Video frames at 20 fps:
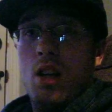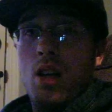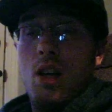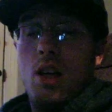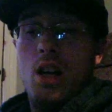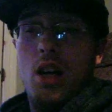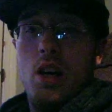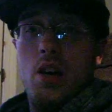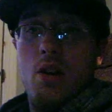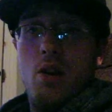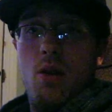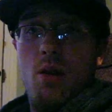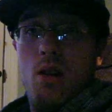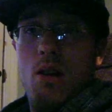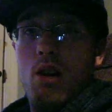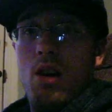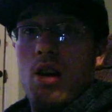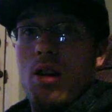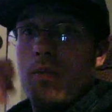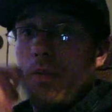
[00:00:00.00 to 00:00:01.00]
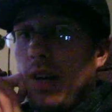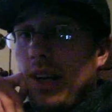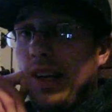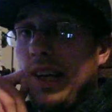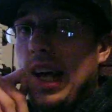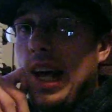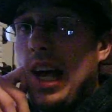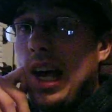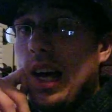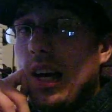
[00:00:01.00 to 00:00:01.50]
I know my
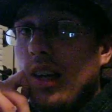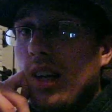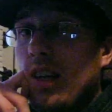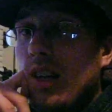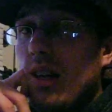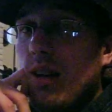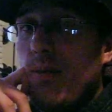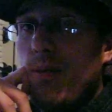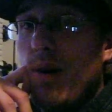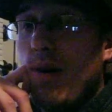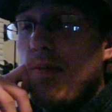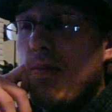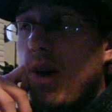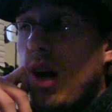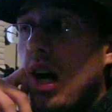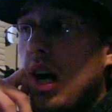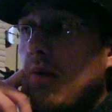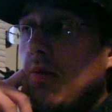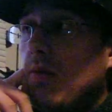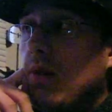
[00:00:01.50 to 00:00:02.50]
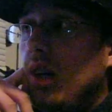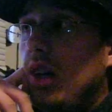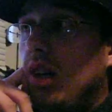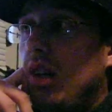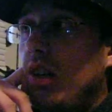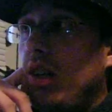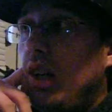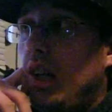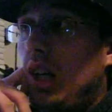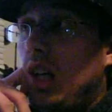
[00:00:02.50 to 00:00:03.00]
dad and my mom will,
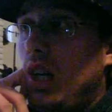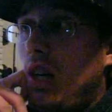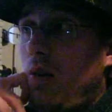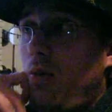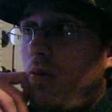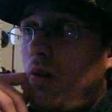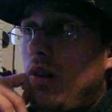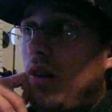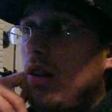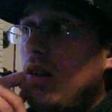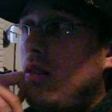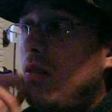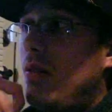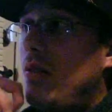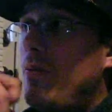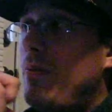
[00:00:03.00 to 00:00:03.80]
you know, do.